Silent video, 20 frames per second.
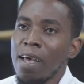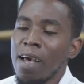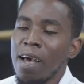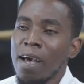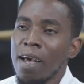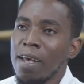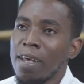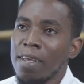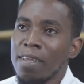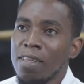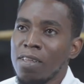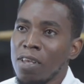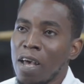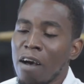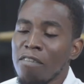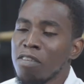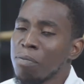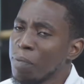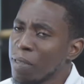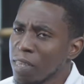and you
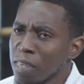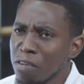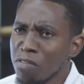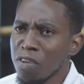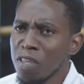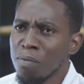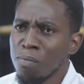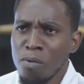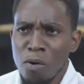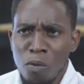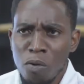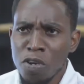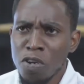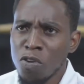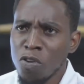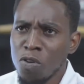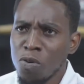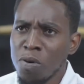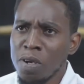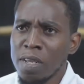have to be serious about what
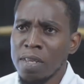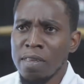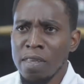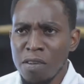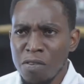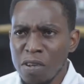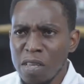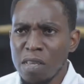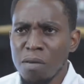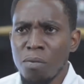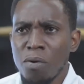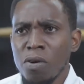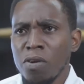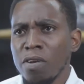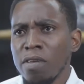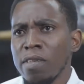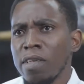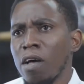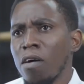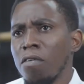you're doing and serious about
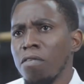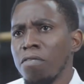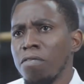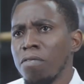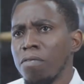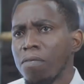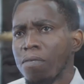yourself.